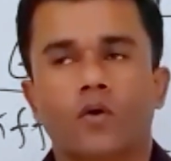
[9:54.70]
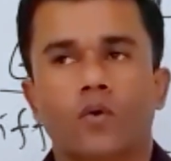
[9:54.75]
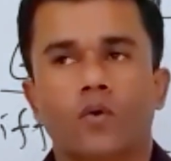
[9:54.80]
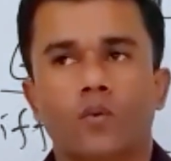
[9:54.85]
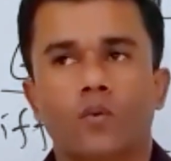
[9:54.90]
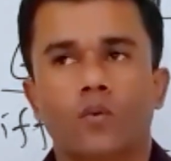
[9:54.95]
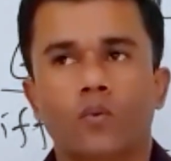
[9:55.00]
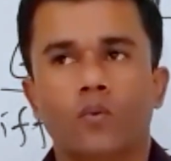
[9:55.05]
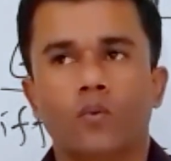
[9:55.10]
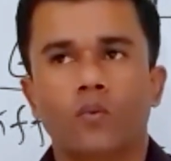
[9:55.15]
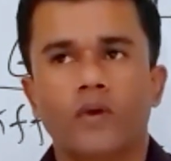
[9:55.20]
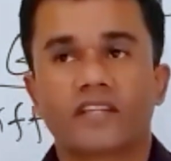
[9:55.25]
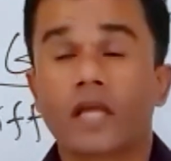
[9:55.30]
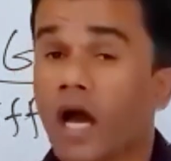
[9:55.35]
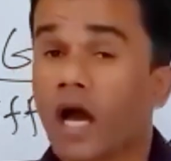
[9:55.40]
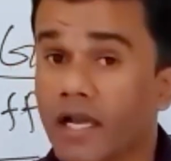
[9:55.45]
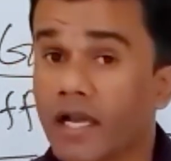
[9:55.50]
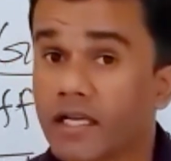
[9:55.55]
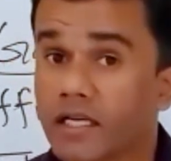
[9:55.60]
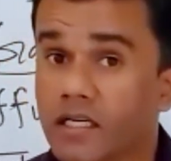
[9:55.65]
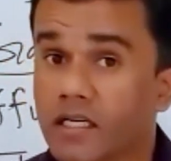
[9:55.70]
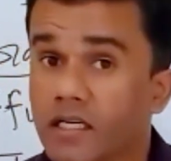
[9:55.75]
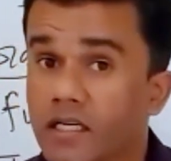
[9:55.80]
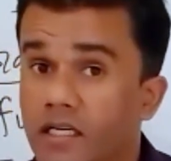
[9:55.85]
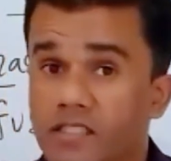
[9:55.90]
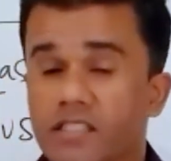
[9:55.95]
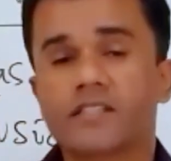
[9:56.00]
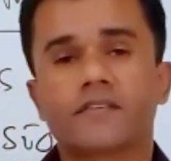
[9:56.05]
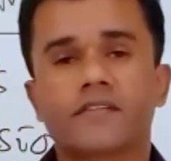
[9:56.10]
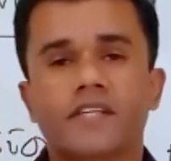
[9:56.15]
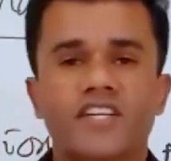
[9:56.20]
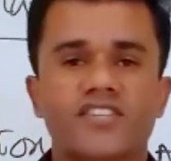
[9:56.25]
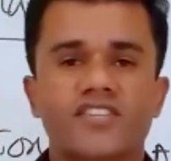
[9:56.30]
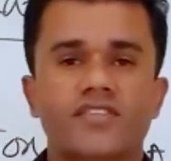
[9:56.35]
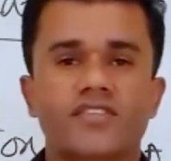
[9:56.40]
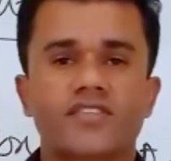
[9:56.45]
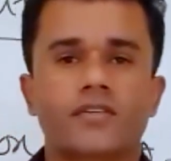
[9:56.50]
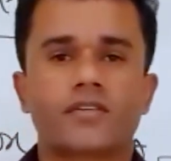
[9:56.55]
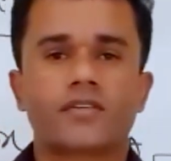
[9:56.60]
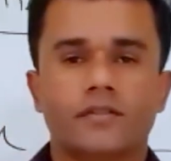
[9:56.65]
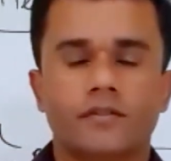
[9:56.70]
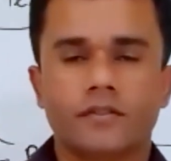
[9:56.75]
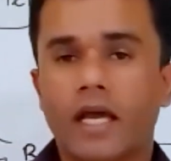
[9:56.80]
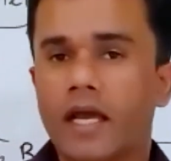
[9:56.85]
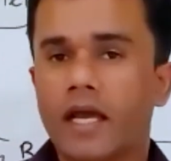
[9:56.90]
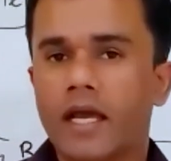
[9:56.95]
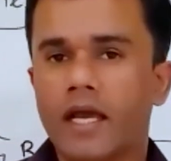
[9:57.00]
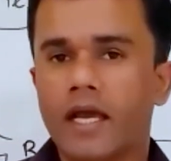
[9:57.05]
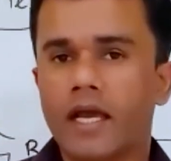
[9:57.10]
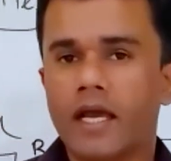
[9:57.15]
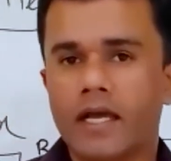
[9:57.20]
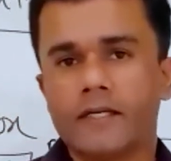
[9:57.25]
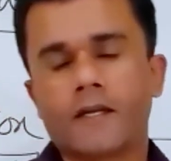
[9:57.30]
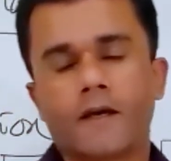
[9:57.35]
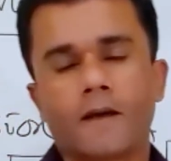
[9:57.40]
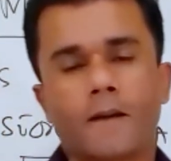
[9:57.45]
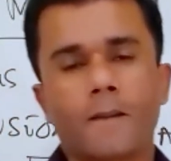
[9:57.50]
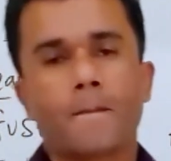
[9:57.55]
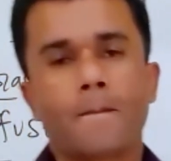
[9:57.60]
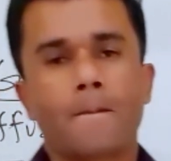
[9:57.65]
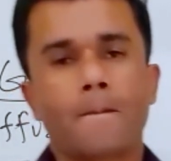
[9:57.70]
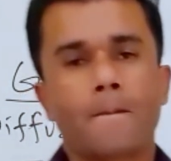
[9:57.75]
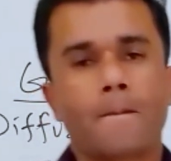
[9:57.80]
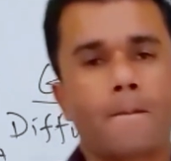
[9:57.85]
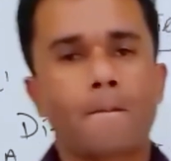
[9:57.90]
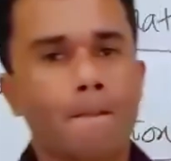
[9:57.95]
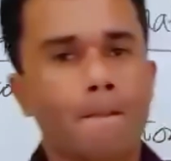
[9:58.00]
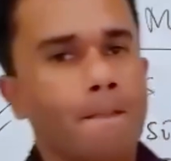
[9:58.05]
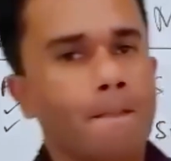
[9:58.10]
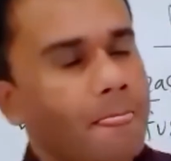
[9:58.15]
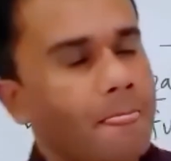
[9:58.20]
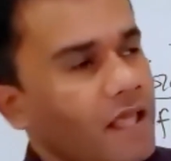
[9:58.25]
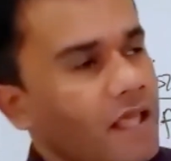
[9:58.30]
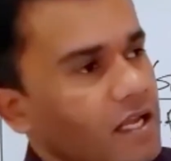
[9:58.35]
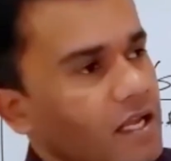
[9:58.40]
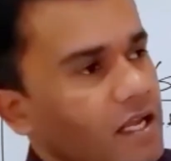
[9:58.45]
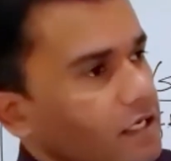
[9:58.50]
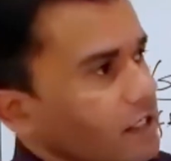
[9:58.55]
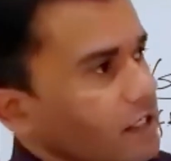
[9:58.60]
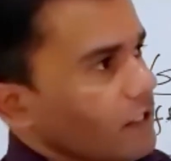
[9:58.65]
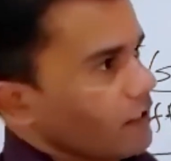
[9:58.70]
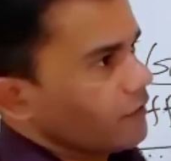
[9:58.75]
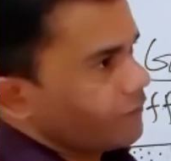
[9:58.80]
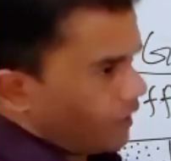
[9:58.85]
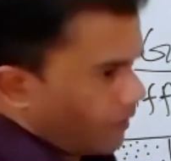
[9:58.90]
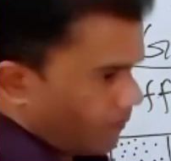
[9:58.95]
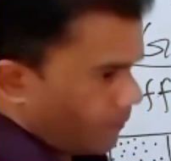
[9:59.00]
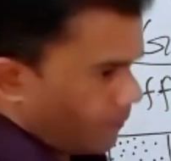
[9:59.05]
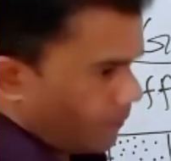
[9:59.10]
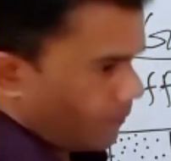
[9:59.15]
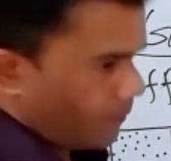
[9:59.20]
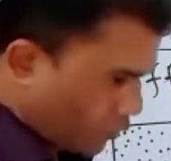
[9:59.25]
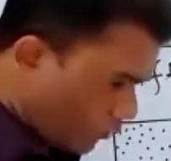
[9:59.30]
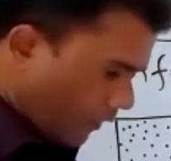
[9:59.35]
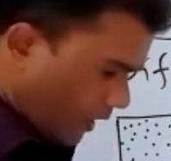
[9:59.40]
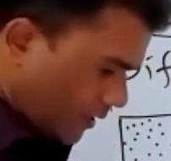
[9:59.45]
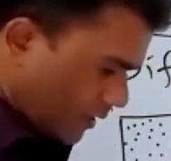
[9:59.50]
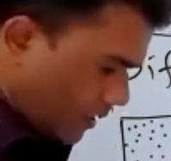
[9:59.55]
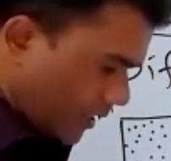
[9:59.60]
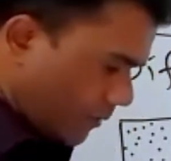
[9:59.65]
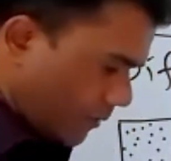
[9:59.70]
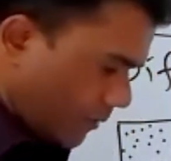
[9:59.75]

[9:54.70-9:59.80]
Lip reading: with high concentration. And if I am too fast, let me